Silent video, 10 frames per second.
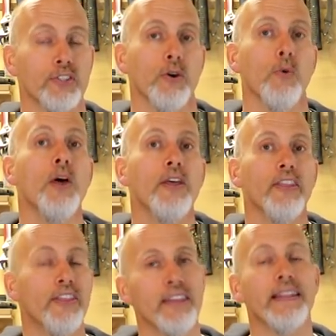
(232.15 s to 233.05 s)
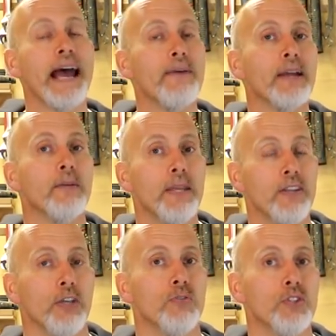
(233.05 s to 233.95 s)
So the thing that I recommend
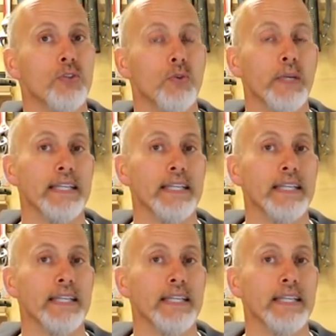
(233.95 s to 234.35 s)
that you do